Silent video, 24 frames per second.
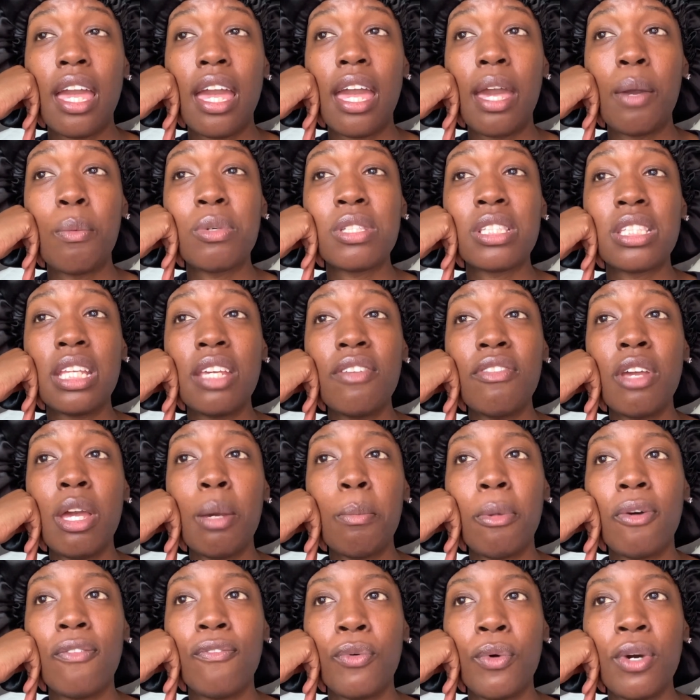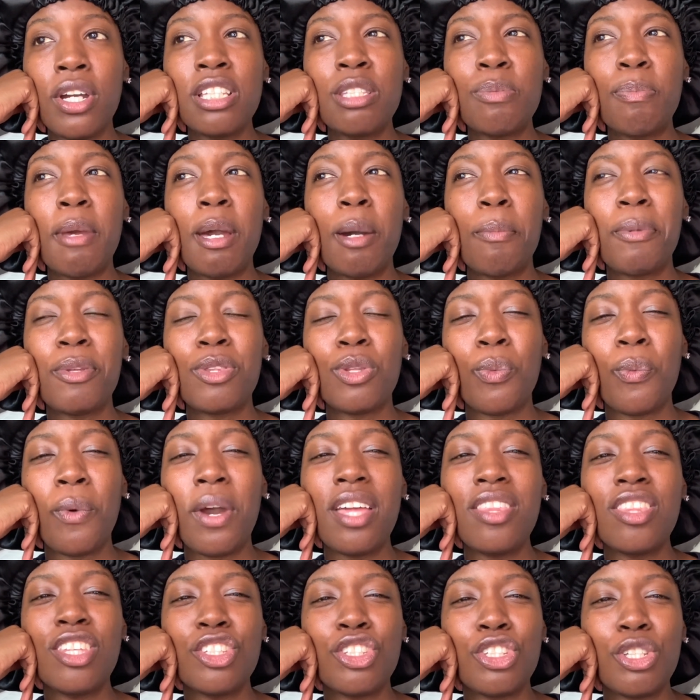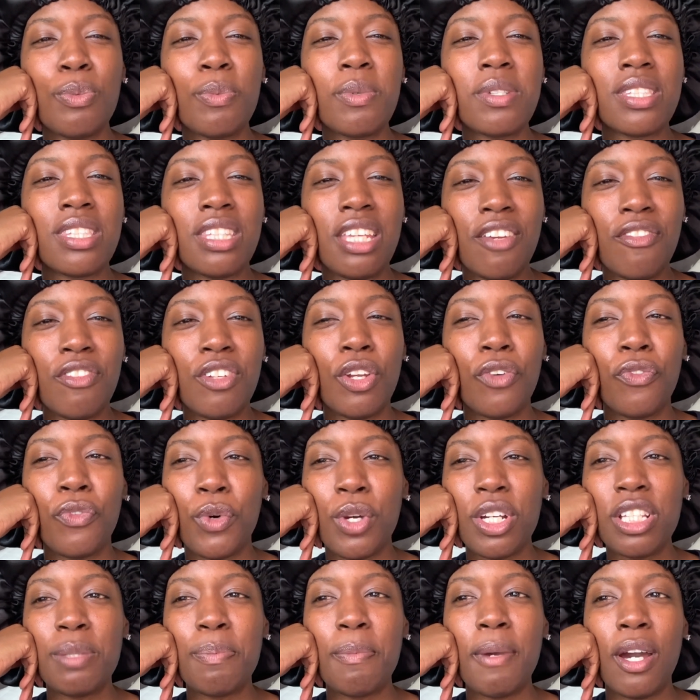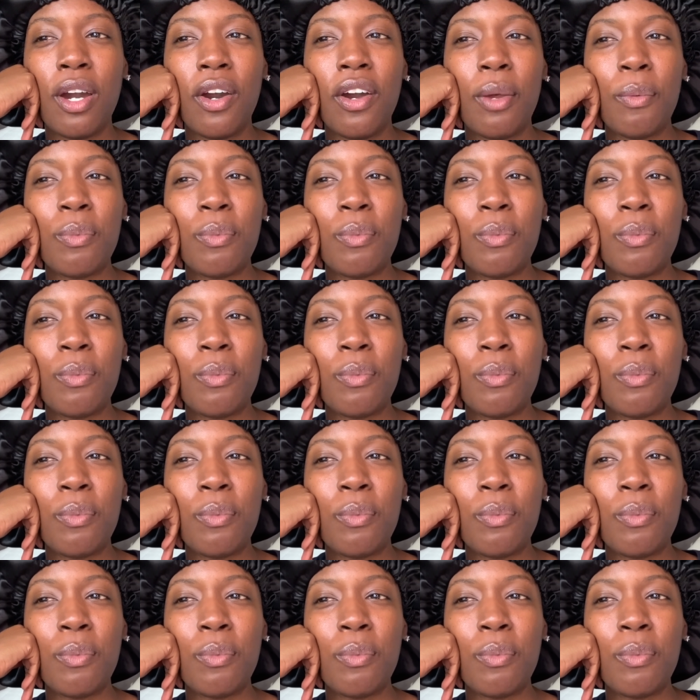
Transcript: and was leaving him a voicemail, but the way that she was leaving a voicemail,